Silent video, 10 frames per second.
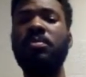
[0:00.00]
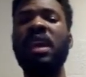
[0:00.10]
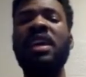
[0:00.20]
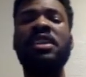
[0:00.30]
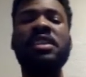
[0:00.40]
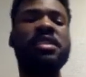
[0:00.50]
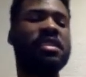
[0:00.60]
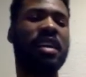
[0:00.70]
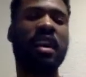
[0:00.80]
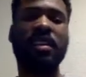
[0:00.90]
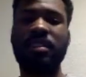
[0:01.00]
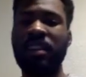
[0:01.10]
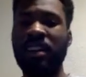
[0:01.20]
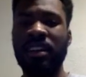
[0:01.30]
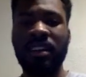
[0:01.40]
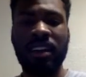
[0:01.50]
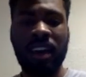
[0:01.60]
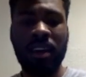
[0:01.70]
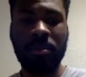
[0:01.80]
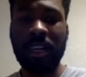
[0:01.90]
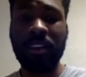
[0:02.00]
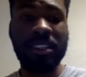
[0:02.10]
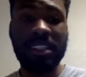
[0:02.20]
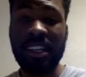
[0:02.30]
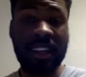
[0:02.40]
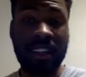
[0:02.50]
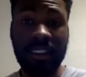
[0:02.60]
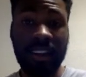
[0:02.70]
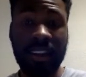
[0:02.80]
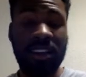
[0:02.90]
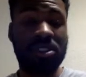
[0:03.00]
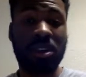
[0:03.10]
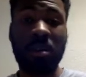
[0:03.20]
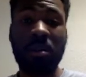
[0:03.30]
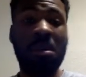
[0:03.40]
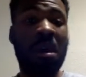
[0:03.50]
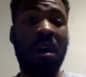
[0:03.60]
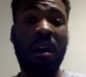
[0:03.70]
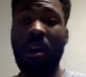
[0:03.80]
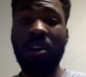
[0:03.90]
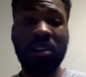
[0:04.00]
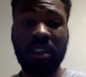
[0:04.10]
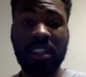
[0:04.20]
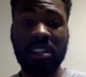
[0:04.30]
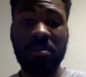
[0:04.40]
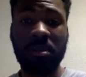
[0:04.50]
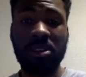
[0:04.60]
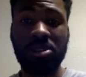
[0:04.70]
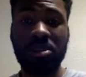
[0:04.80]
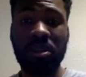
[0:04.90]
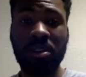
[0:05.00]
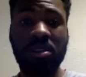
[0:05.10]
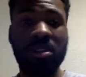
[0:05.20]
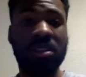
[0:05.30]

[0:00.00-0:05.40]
And this does not guarantee anything. So all their kids can be short,